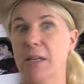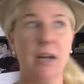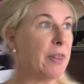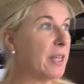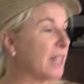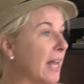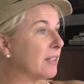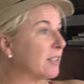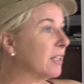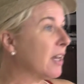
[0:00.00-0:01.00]
And I think
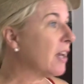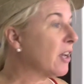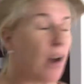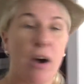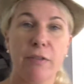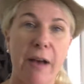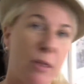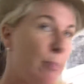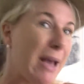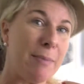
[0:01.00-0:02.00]
that's kind of how
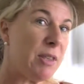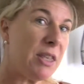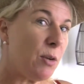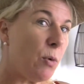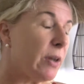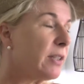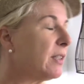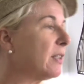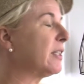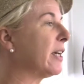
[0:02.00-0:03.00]
the baby thing works
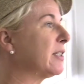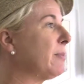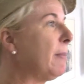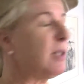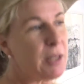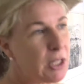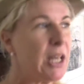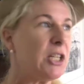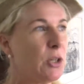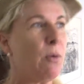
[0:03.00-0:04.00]
in the sex department. So that's
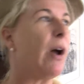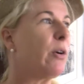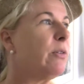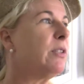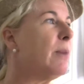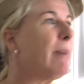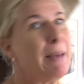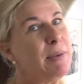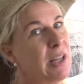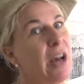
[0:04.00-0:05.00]
actually quite good. You know,
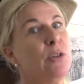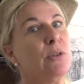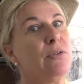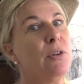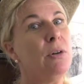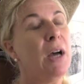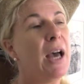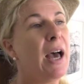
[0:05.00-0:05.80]
babies are useful